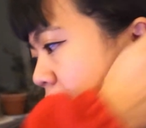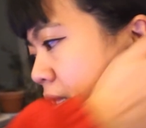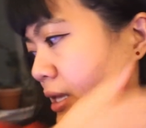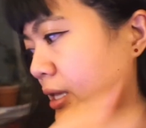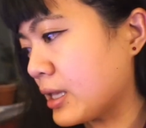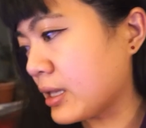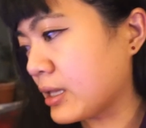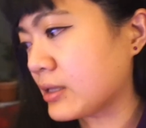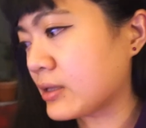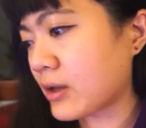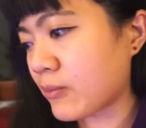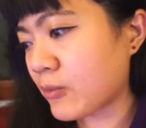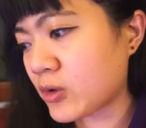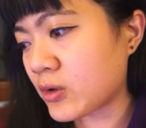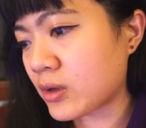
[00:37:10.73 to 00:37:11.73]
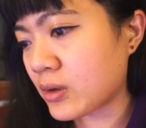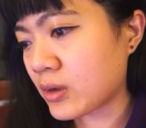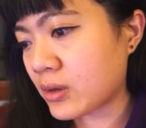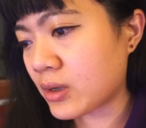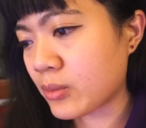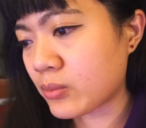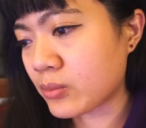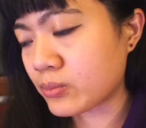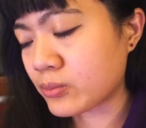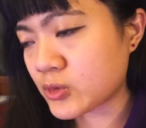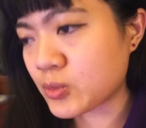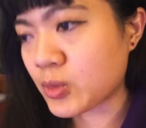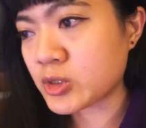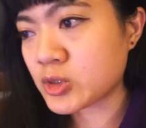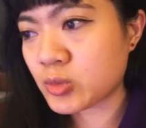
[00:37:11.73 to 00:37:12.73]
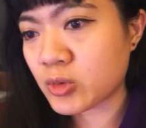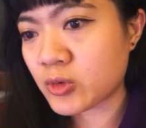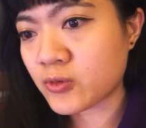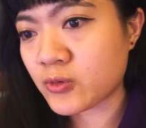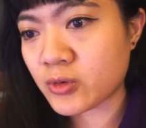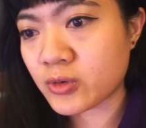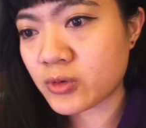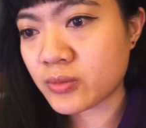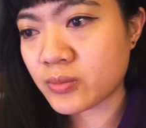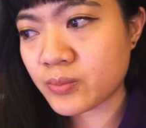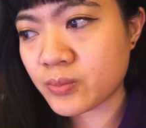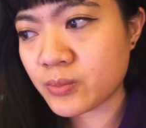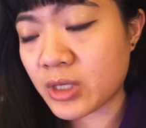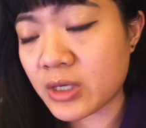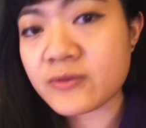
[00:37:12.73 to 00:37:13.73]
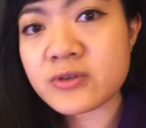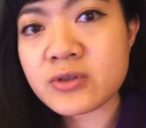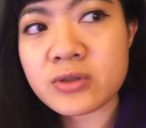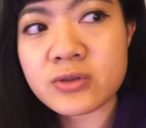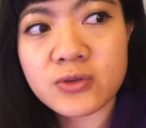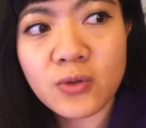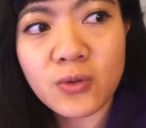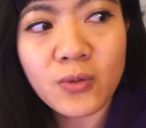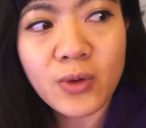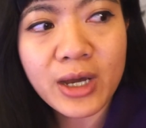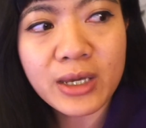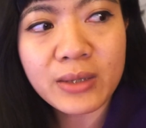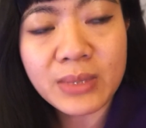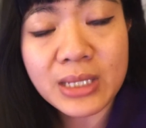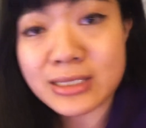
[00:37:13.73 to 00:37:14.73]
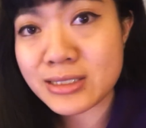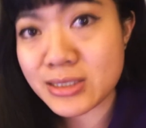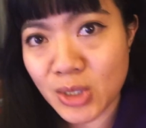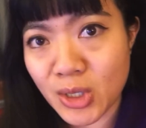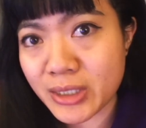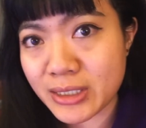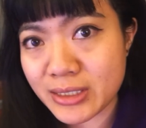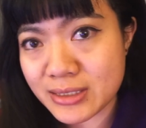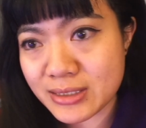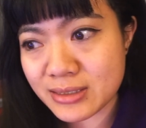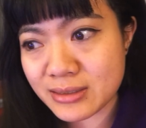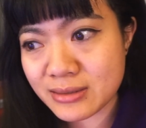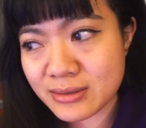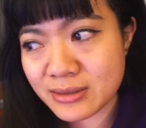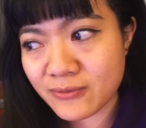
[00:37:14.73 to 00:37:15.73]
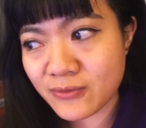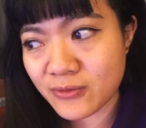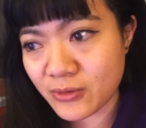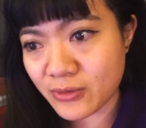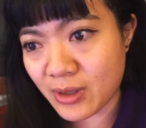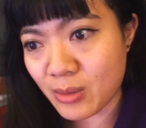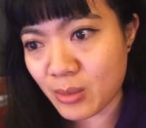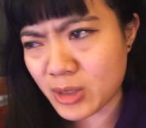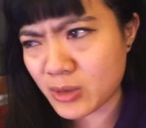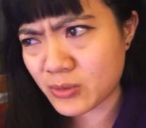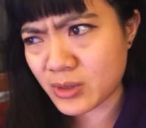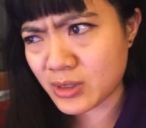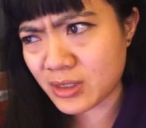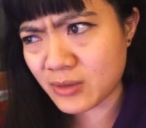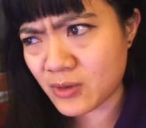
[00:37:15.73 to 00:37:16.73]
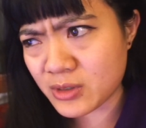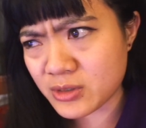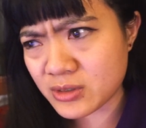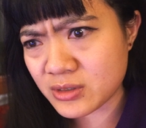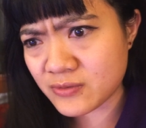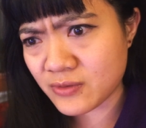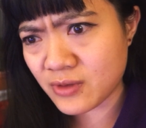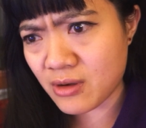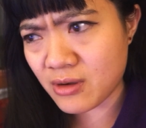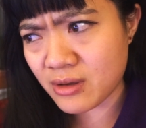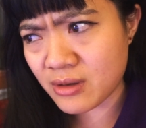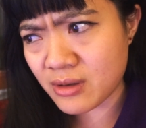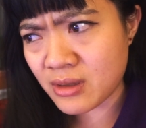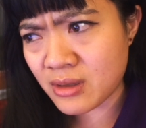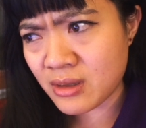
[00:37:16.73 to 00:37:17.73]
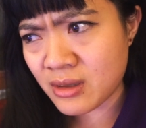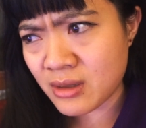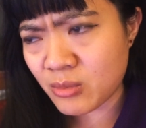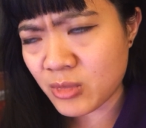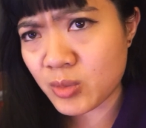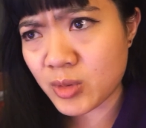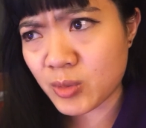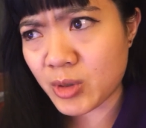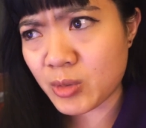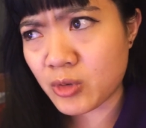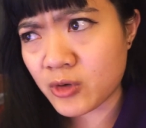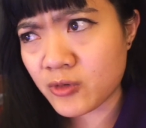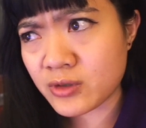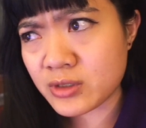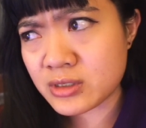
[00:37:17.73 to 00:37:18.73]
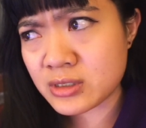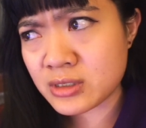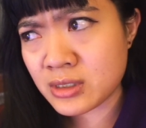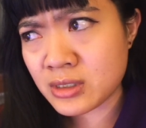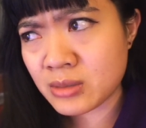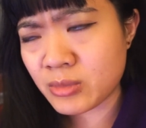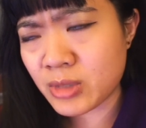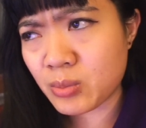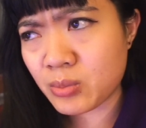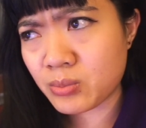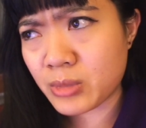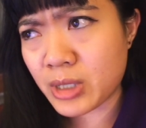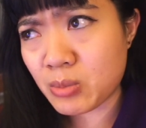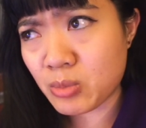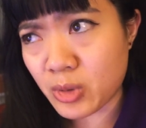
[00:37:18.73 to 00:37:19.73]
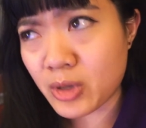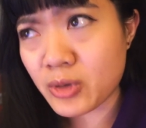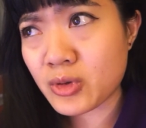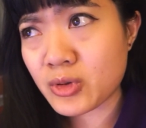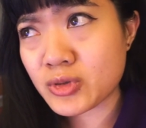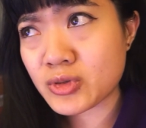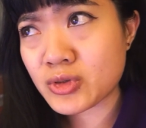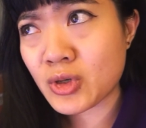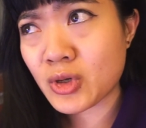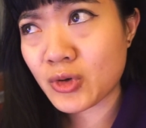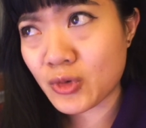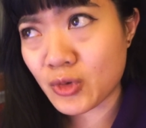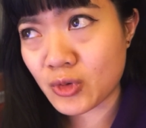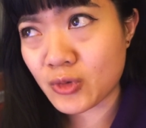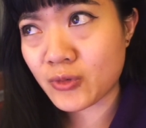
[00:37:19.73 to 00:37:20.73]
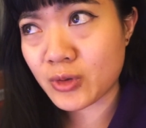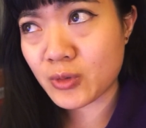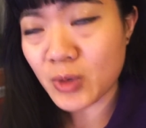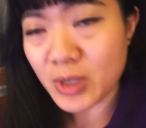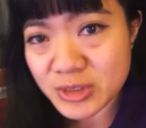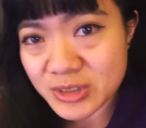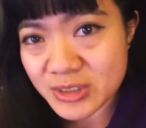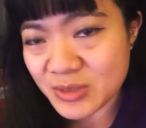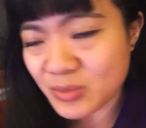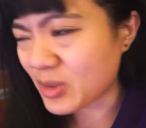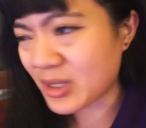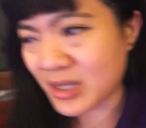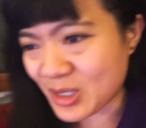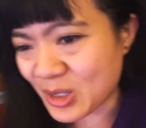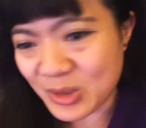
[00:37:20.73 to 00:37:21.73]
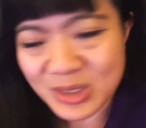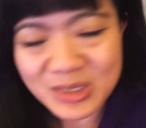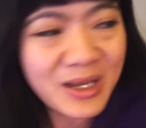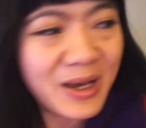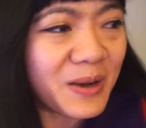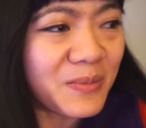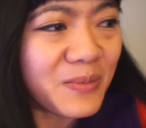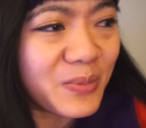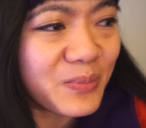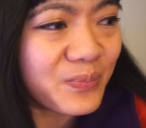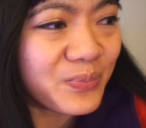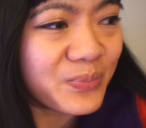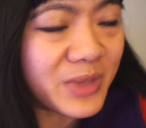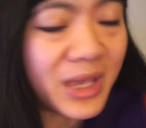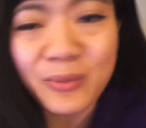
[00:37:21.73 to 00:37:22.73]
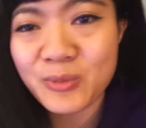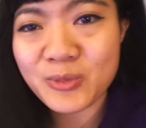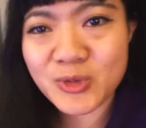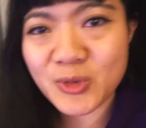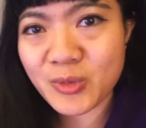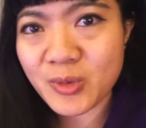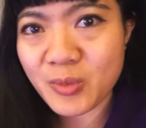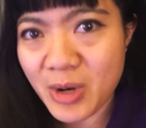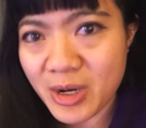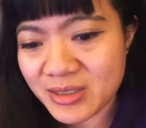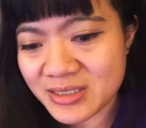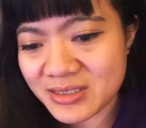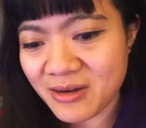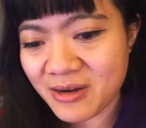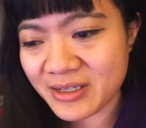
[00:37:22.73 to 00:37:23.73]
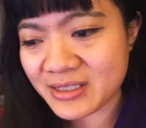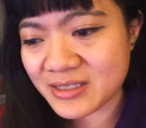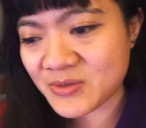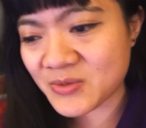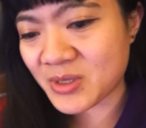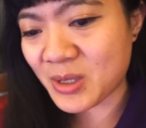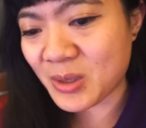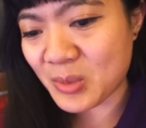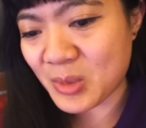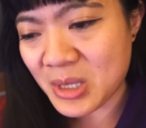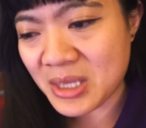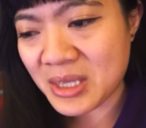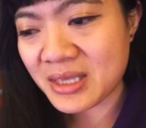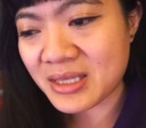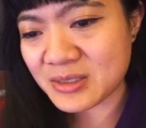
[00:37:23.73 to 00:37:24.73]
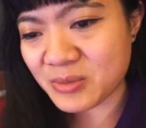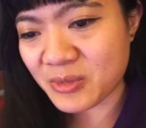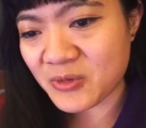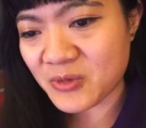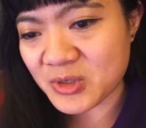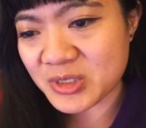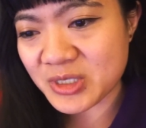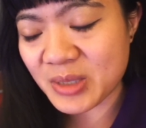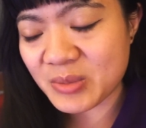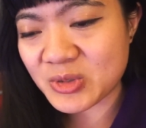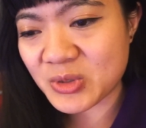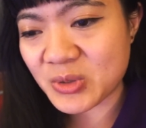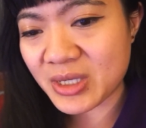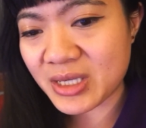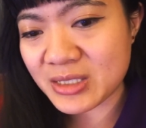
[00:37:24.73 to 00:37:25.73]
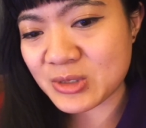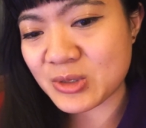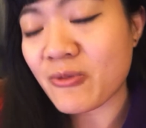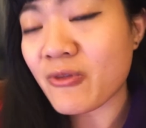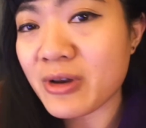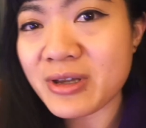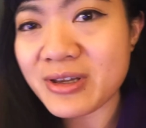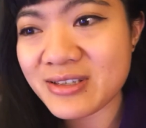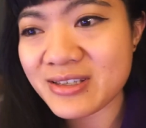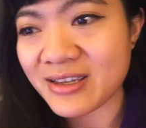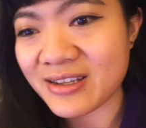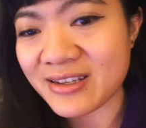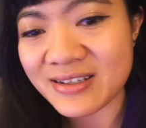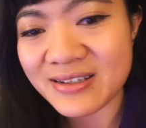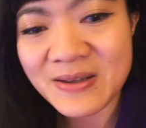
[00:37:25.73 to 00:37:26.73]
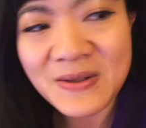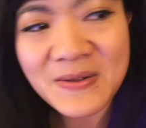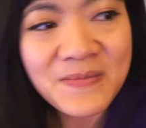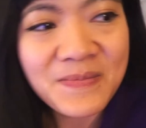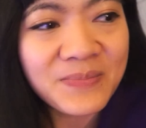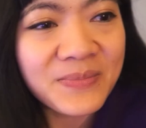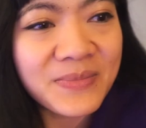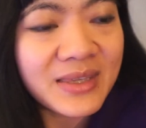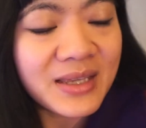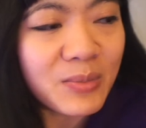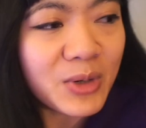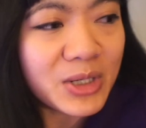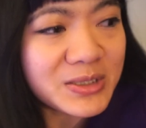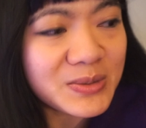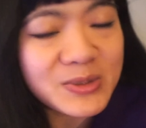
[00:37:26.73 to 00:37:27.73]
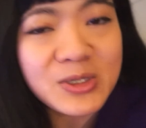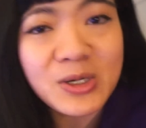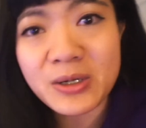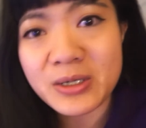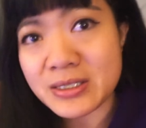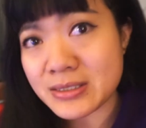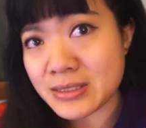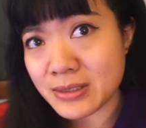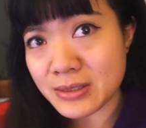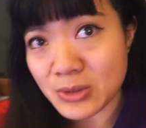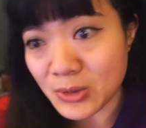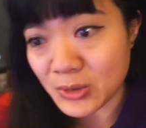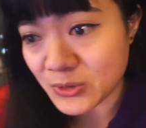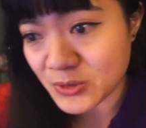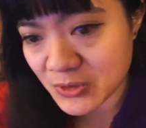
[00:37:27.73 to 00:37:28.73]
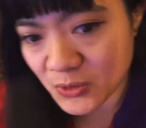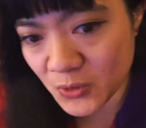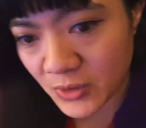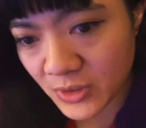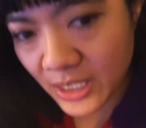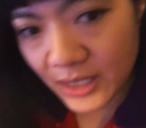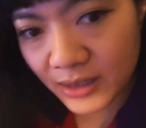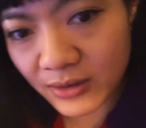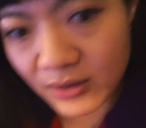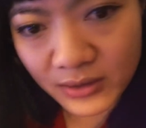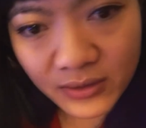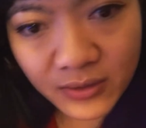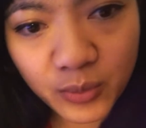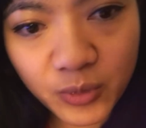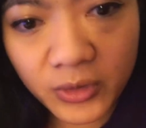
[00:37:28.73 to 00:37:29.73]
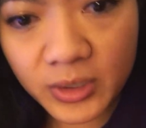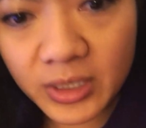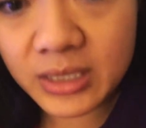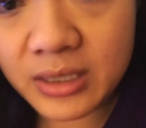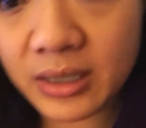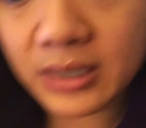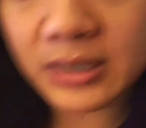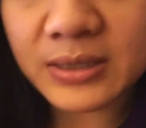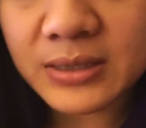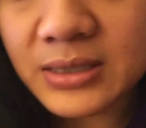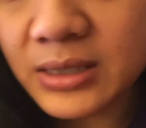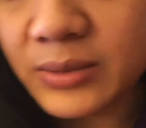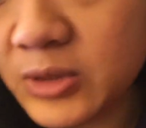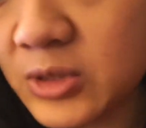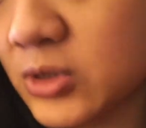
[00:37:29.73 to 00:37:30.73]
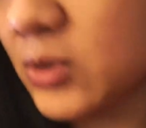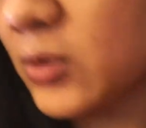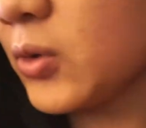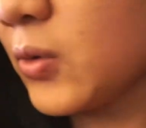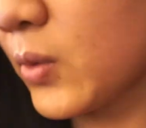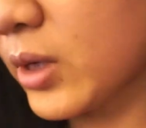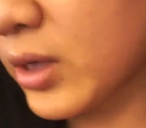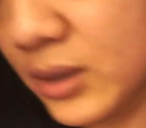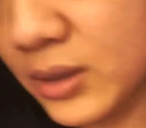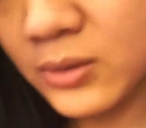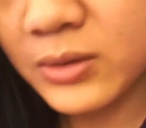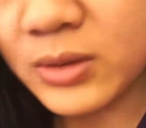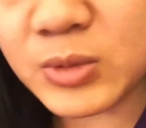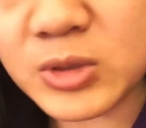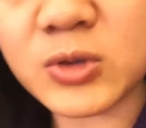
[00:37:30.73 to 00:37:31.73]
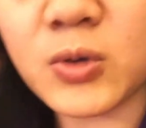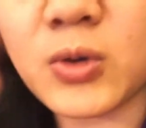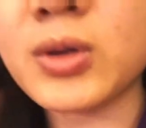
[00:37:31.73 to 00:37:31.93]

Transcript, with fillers: and I'm gonna I'm responsible for gifts so I made stockings for them I don't think they watch this vlog maybe my boyfriend's my my brother's girlfriend watches it but I doubt it uh, yeah so I'm preparing stockings for them it's my first time doing it so I'm very excited I bought some stockings at the dollar store and they're pretty nice let me show you what I let me show you